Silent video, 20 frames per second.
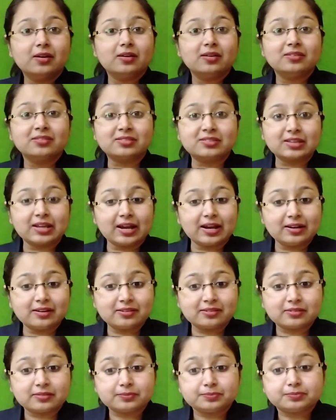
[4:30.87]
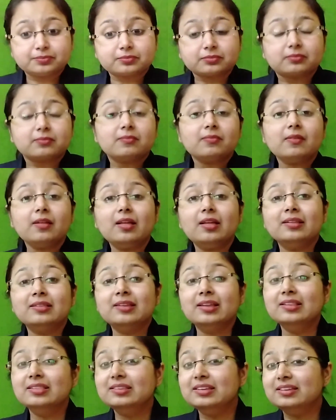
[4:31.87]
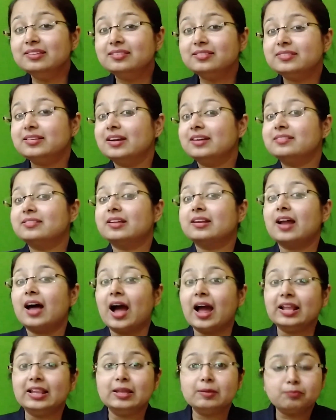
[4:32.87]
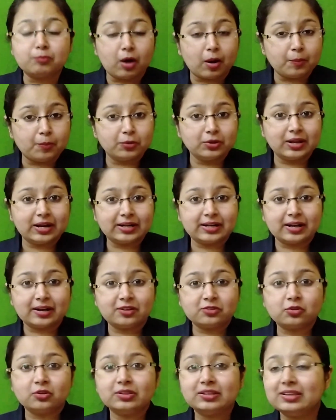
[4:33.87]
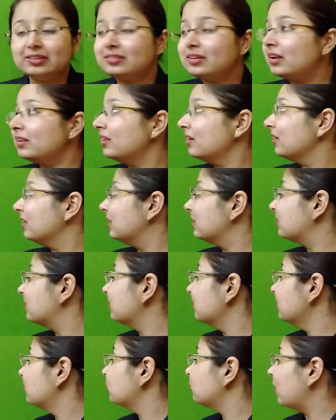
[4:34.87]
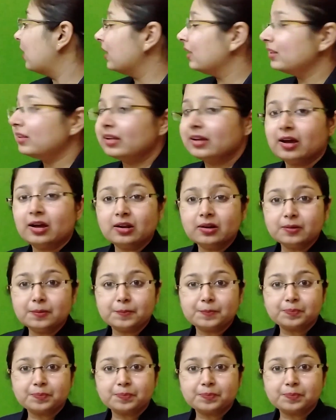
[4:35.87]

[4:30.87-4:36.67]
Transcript: states, then these states are highly populated. So these are the reasons why they are